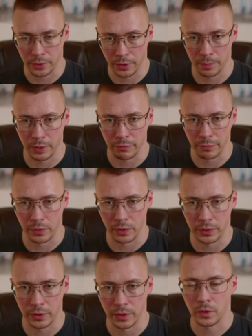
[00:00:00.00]
encrypted
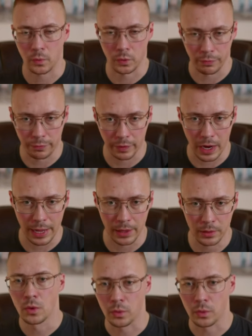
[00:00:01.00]
folder or file.